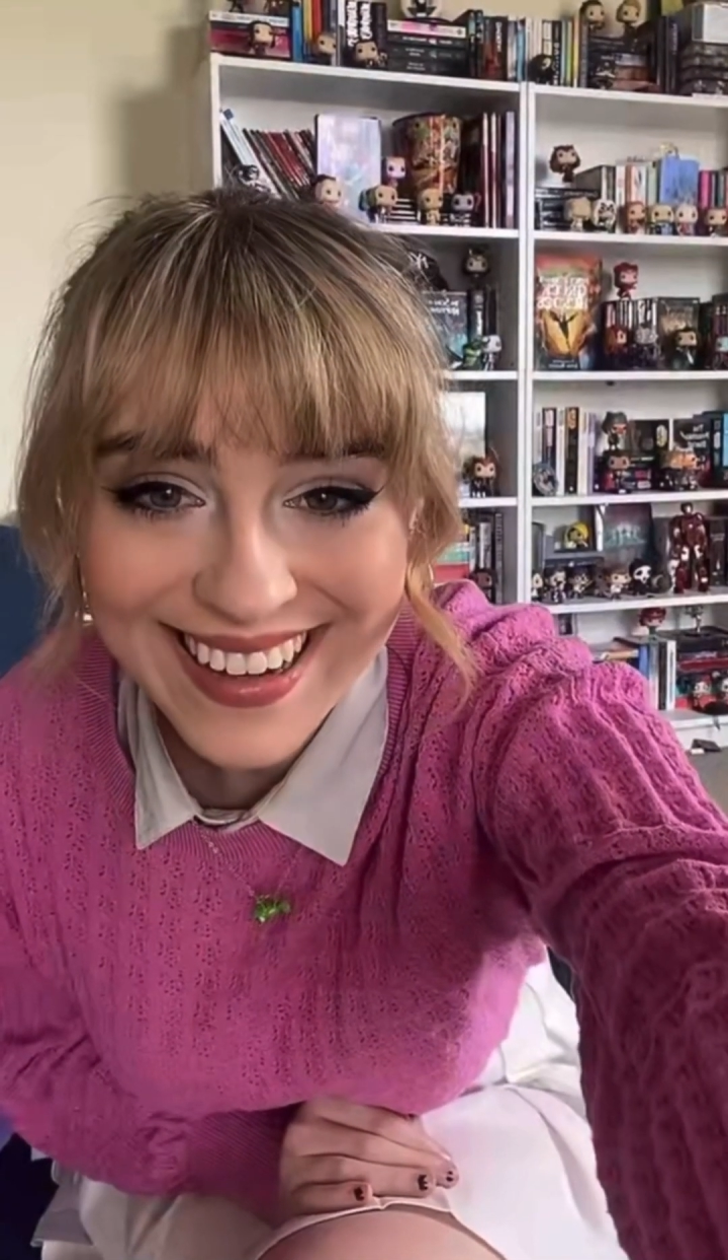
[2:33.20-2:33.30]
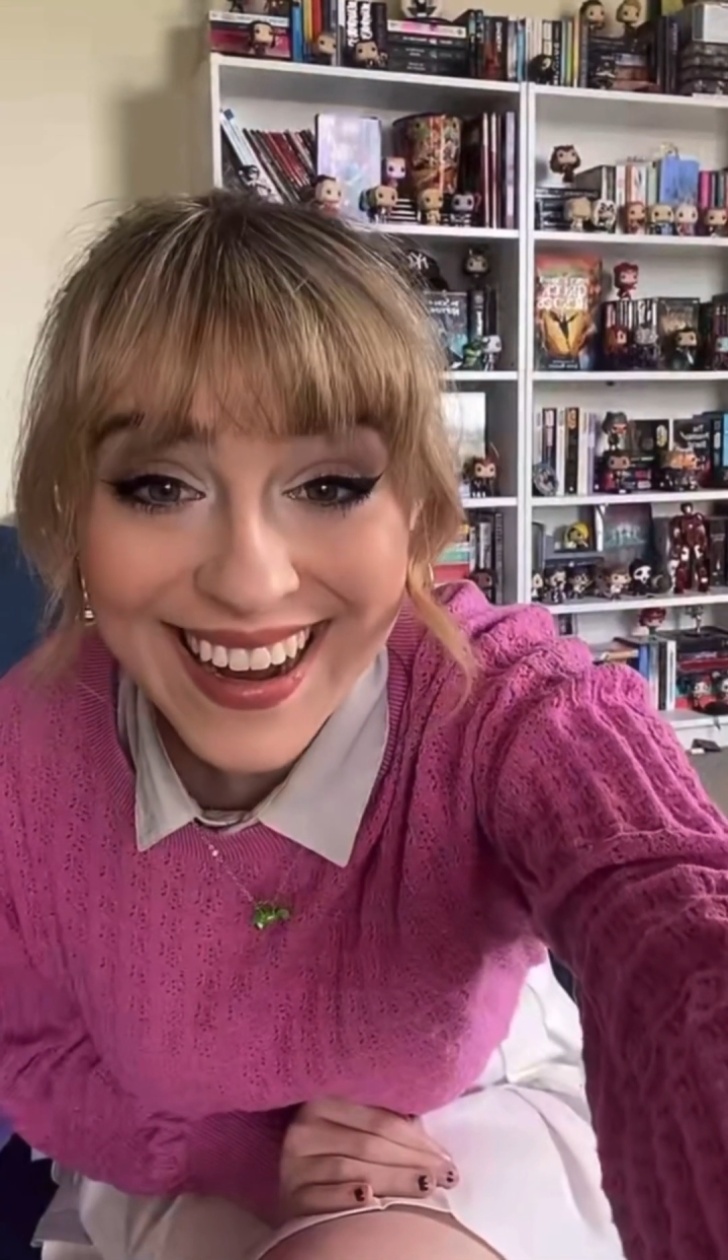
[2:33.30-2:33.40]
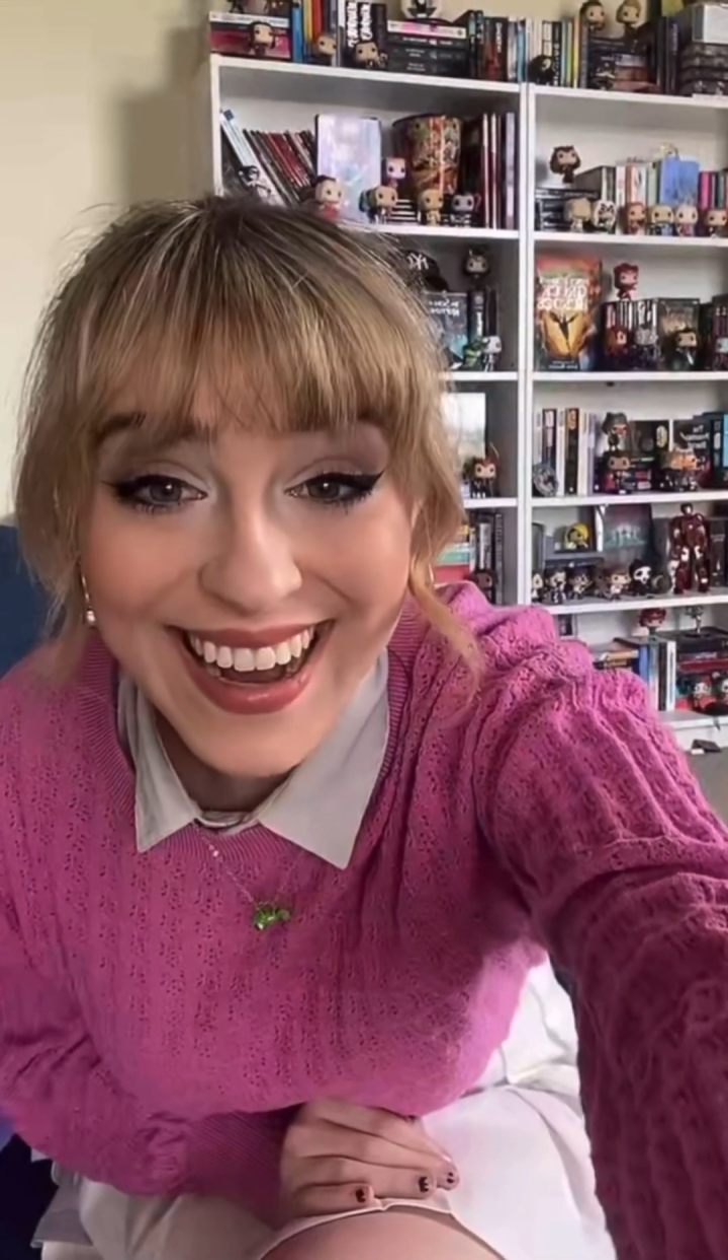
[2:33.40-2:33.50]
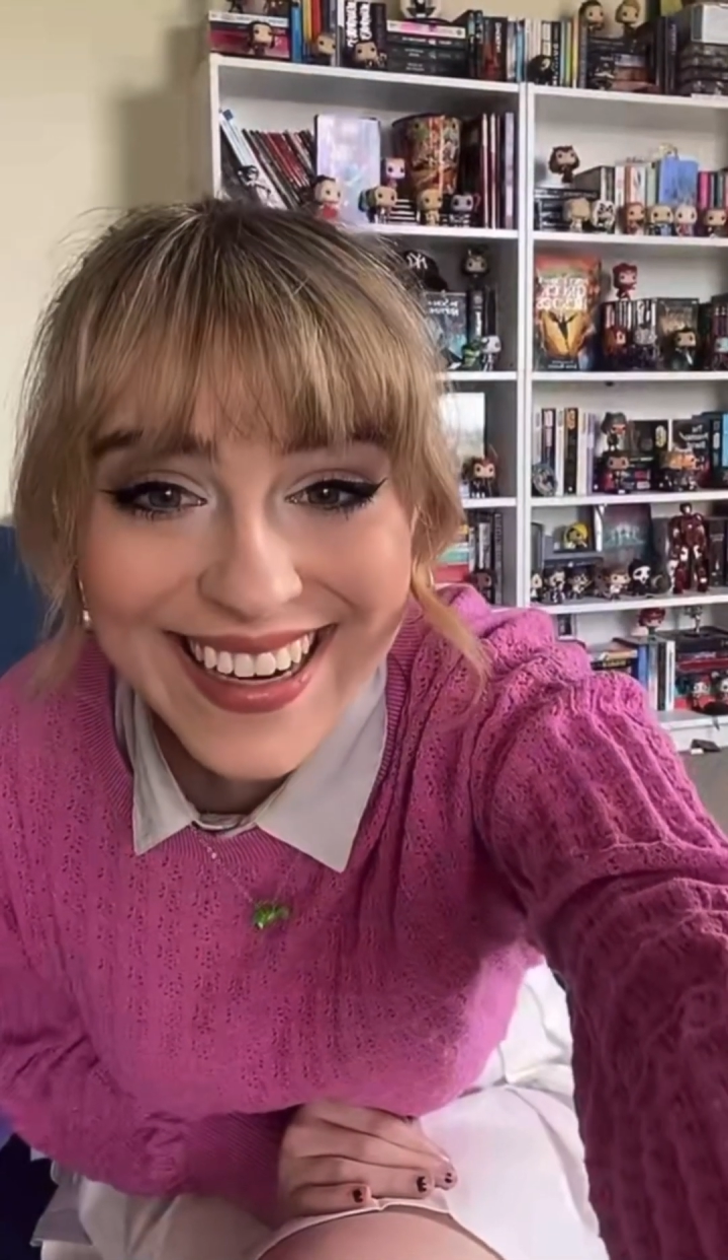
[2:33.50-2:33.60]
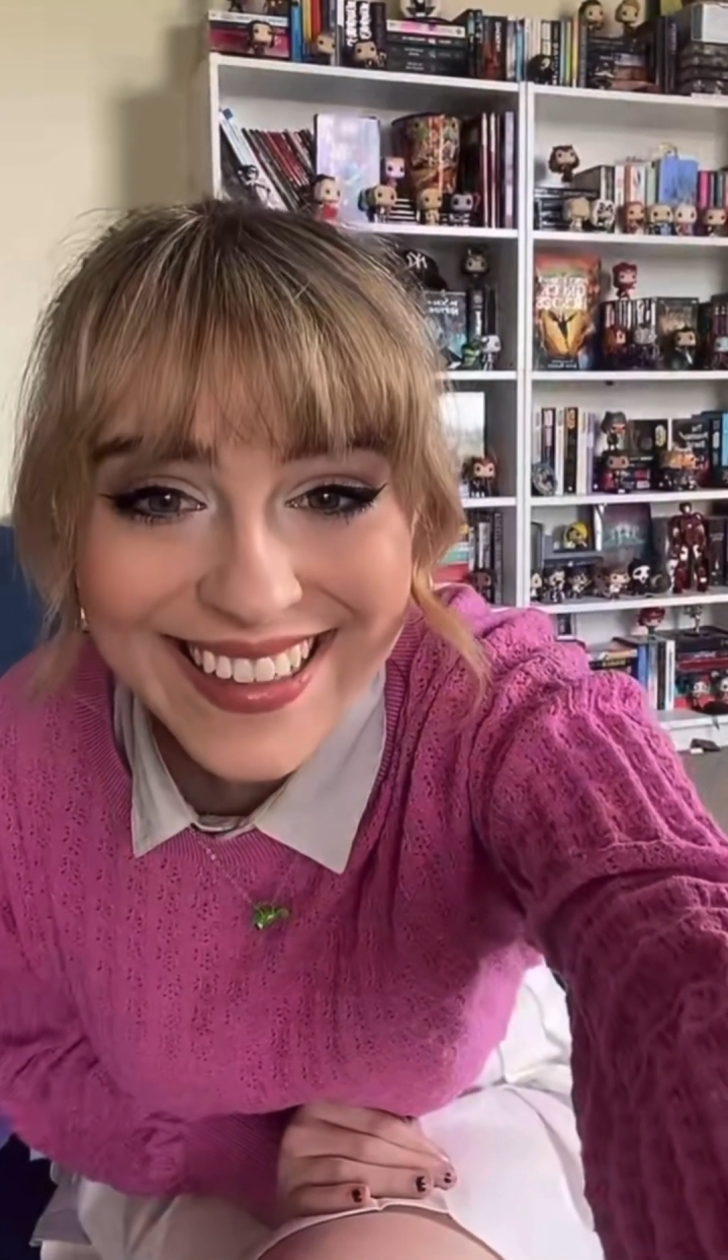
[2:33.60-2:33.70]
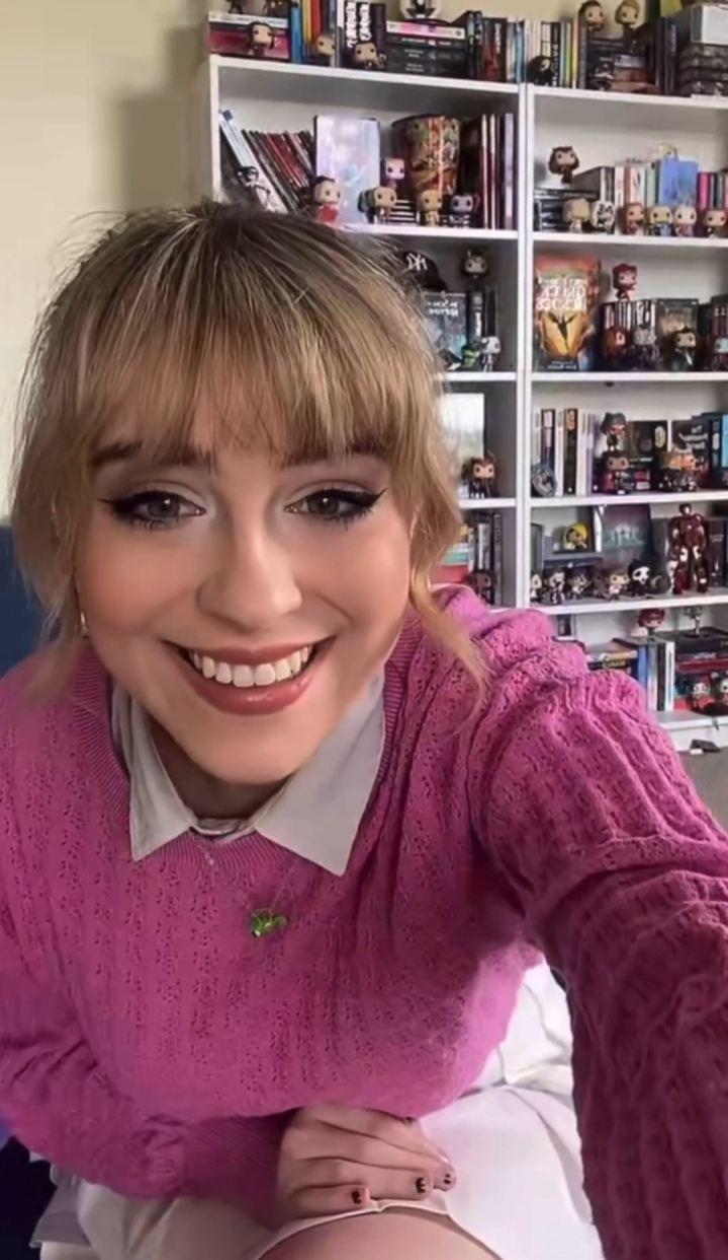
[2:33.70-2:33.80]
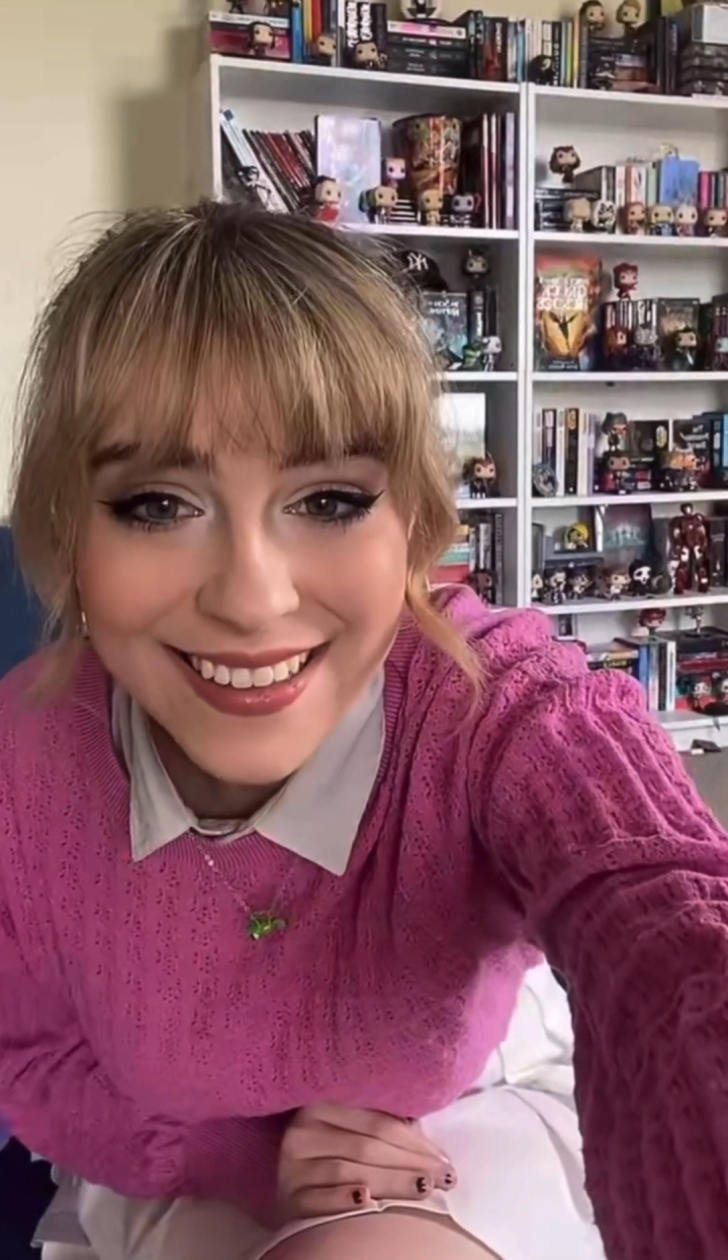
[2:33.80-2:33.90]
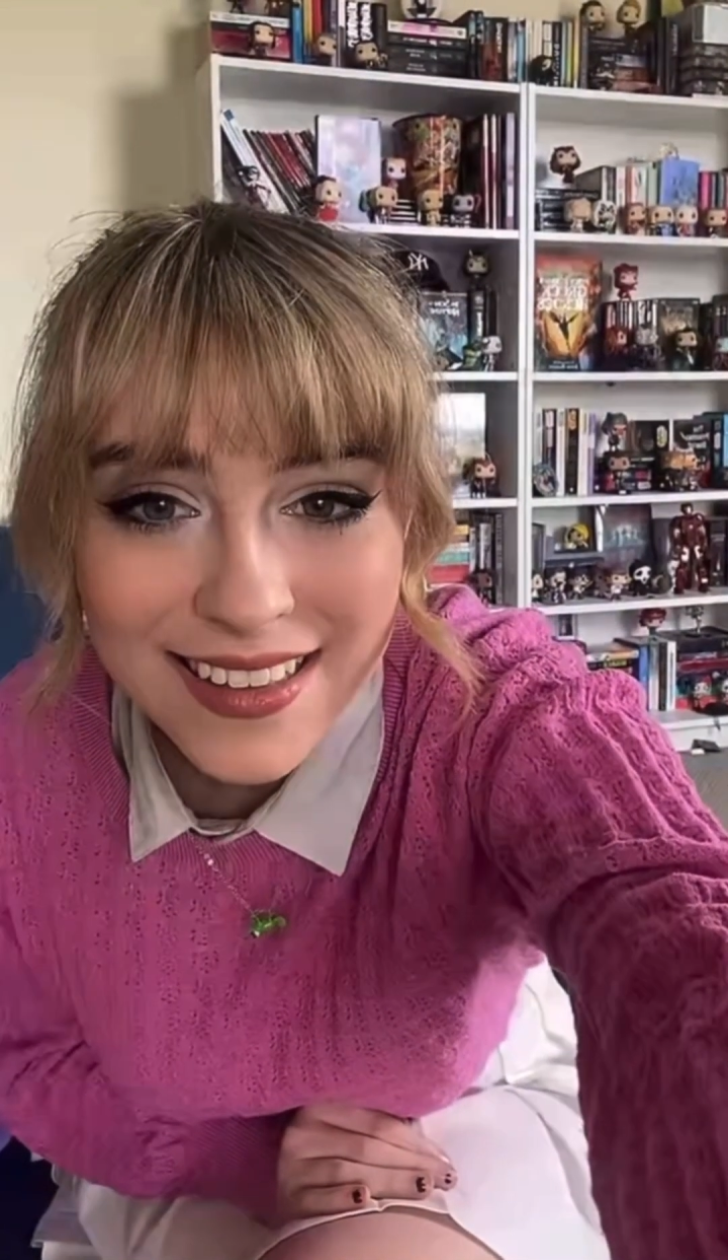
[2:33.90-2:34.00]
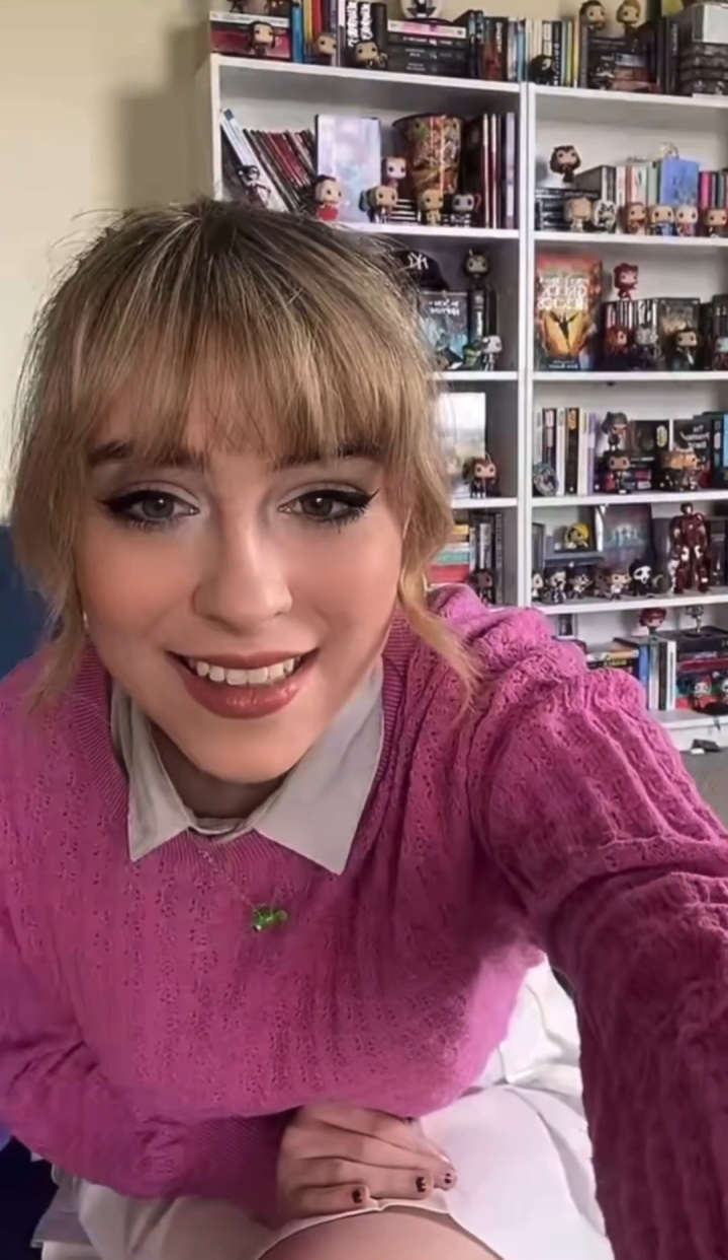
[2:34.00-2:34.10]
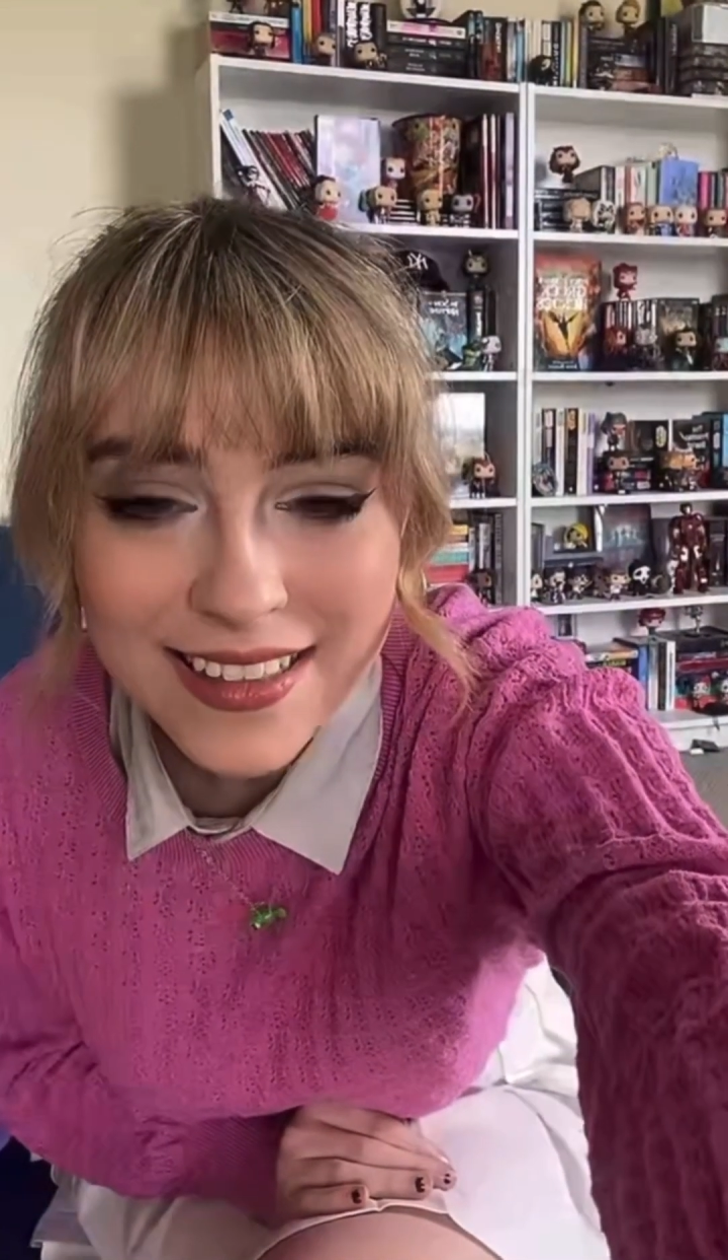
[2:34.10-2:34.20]
Hey,
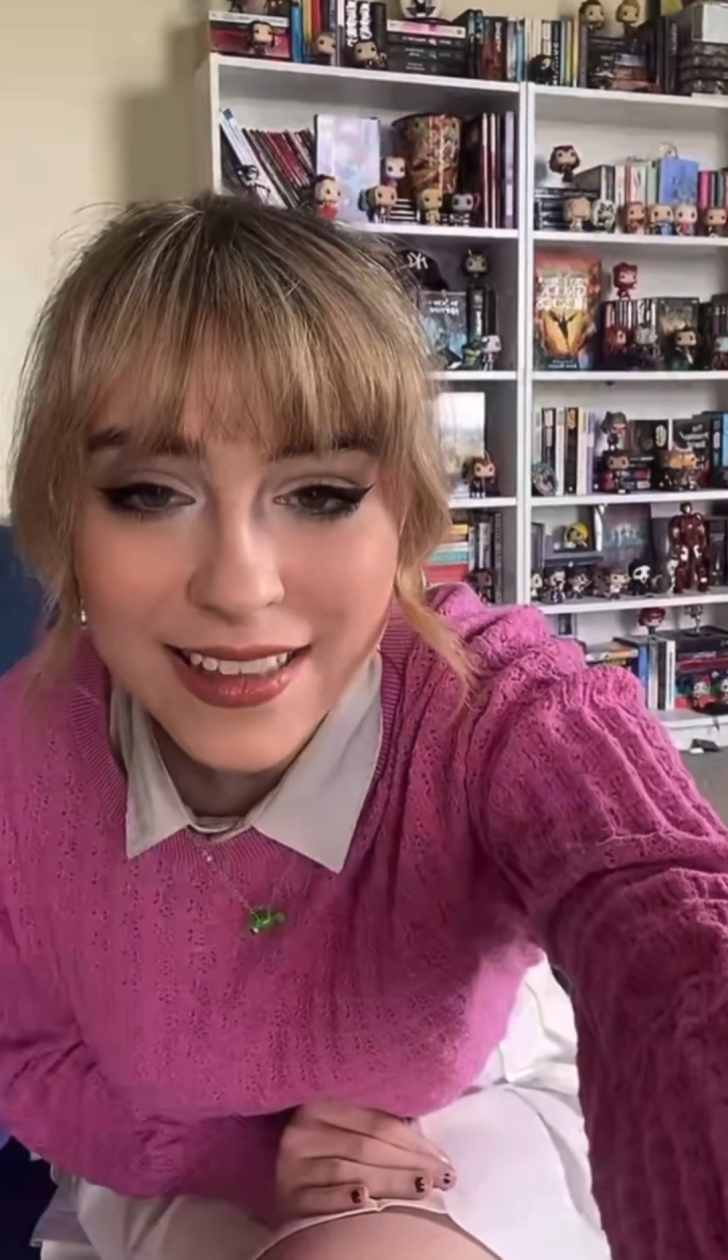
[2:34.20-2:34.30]
hi.